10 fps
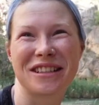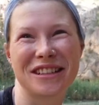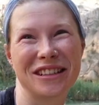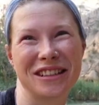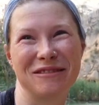should
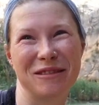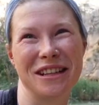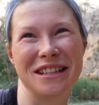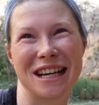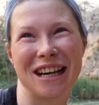have gone
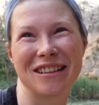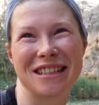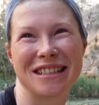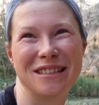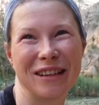further down
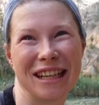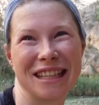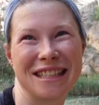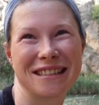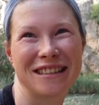into the
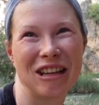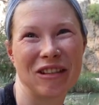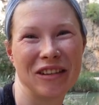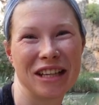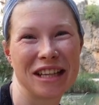valley to yeah,
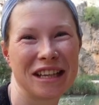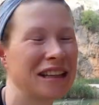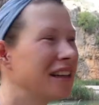start with. I